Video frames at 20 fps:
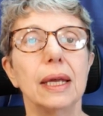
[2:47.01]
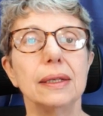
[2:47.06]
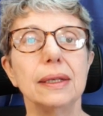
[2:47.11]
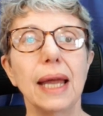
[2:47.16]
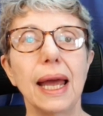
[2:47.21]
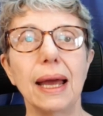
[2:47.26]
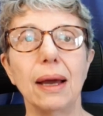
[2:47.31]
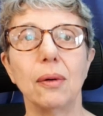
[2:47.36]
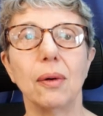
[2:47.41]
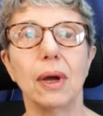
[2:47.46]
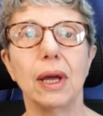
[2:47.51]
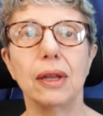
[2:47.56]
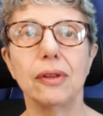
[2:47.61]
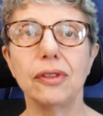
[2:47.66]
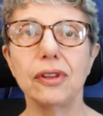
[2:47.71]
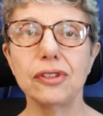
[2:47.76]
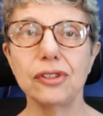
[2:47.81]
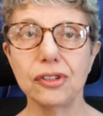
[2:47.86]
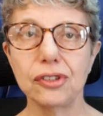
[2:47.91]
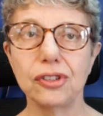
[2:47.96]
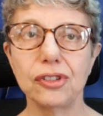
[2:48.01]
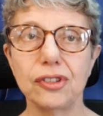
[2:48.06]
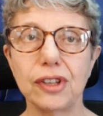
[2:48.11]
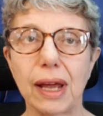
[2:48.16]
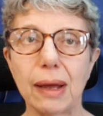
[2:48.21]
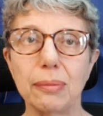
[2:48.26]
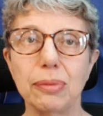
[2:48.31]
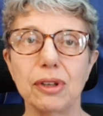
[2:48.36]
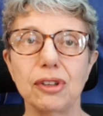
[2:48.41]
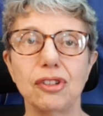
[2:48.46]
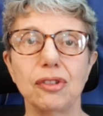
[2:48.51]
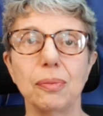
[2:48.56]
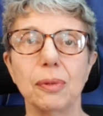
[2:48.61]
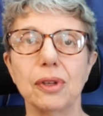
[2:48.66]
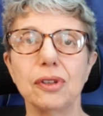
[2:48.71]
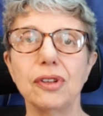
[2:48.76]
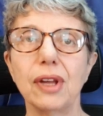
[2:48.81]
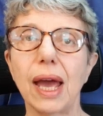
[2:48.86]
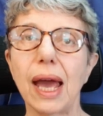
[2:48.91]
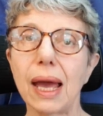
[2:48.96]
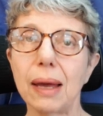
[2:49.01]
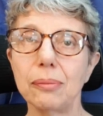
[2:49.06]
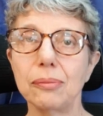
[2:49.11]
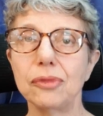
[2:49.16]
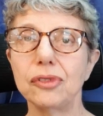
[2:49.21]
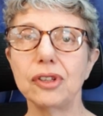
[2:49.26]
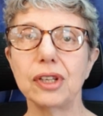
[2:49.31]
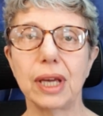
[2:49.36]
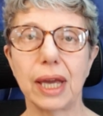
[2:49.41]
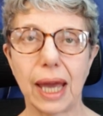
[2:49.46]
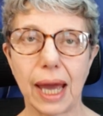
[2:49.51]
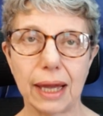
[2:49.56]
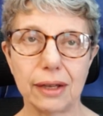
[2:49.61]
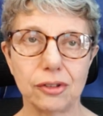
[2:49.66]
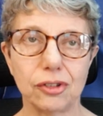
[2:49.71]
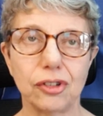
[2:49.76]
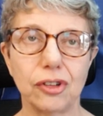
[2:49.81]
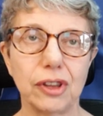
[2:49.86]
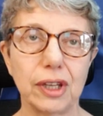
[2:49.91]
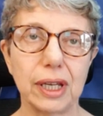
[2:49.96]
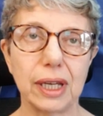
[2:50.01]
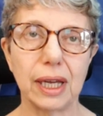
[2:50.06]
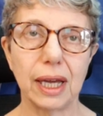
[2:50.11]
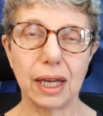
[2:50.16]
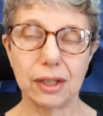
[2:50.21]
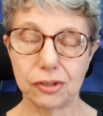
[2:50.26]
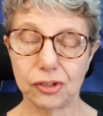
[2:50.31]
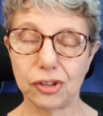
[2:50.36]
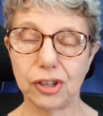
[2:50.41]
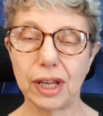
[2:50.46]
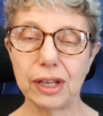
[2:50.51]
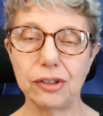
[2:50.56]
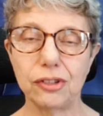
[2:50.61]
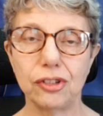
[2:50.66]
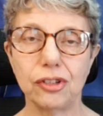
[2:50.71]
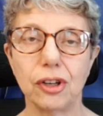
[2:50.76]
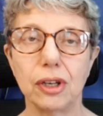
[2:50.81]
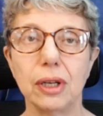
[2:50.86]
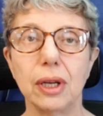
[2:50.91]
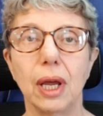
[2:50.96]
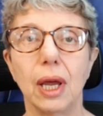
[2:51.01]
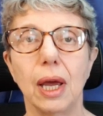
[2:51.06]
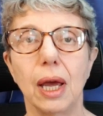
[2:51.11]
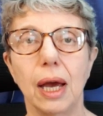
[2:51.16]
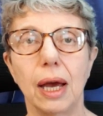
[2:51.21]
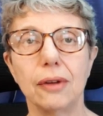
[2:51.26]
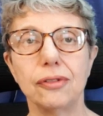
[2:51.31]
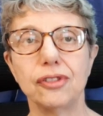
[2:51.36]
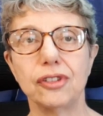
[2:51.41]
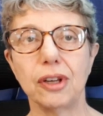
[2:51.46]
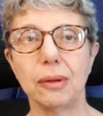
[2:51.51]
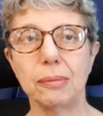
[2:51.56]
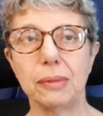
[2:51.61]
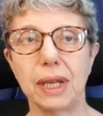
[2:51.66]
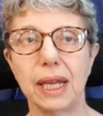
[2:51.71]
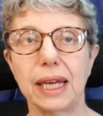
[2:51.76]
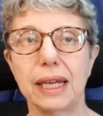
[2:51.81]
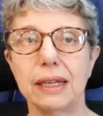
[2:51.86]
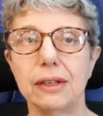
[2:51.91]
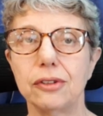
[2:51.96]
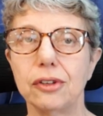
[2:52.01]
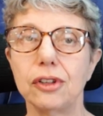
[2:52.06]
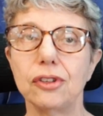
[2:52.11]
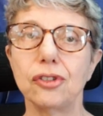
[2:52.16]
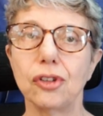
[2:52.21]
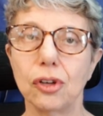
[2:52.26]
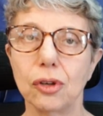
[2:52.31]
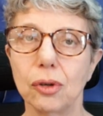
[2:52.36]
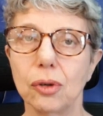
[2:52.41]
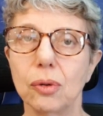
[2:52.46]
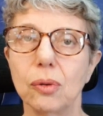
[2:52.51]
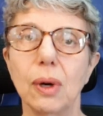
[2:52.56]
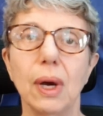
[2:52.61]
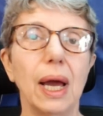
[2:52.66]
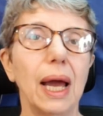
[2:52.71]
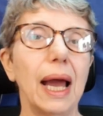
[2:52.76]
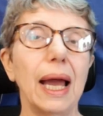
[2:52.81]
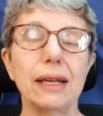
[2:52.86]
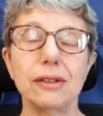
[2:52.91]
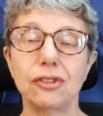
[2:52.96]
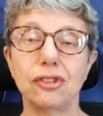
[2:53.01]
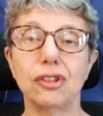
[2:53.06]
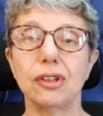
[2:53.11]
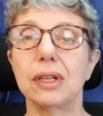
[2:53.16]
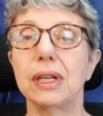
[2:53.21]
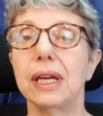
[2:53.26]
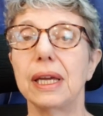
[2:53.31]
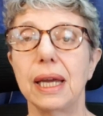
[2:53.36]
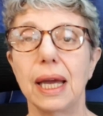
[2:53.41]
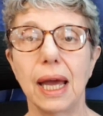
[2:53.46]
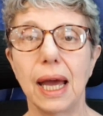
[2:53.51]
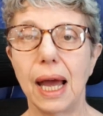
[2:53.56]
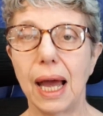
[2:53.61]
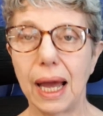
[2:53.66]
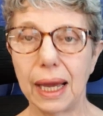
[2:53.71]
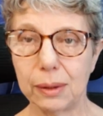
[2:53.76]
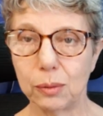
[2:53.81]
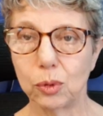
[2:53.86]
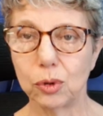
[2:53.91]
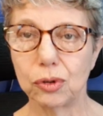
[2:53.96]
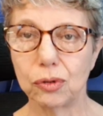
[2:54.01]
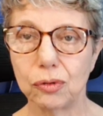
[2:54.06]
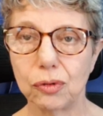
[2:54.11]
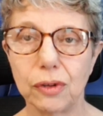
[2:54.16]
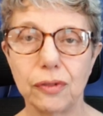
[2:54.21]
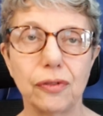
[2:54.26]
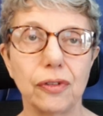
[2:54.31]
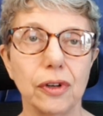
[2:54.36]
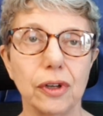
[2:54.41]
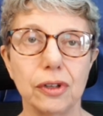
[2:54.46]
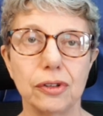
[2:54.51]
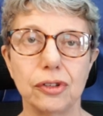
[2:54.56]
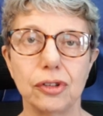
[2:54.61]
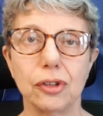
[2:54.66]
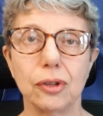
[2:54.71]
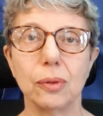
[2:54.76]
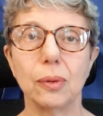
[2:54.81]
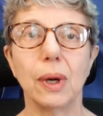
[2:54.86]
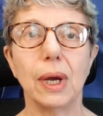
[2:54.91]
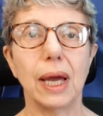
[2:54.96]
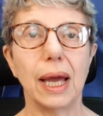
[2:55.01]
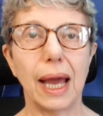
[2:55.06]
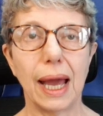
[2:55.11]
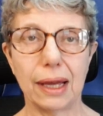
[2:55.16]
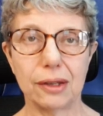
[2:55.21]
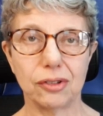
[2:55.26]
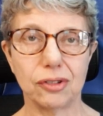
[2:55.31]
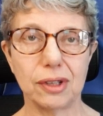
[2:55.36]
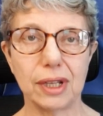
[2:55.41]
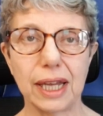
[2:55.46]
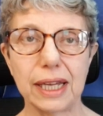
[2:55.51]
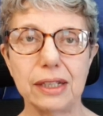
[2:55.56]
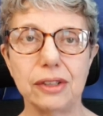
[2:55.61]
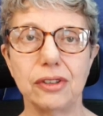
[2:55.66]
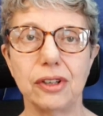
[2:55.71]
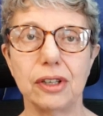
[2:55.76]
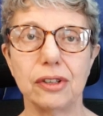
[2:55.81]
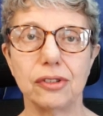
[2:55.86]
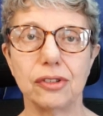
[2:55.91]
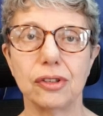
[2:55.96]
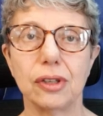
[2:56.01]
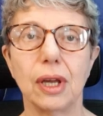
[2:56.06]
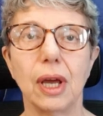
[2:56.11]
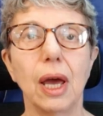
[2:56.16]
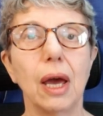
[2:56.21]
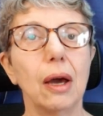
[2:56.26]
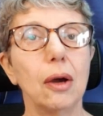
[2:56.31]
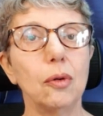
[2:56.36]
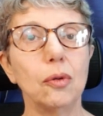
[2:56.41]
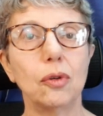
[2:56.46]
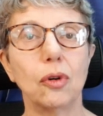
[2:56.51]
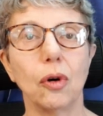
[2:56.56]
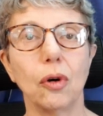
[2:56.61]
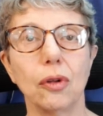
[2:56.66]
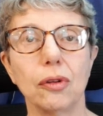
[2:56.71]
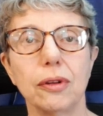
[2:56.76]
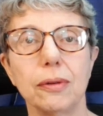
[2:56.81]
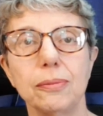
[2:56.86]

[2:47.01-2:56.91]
Now, this establishment happened to catch the attention of some ladies who, actually, I wouldn't refer to as ladies, who call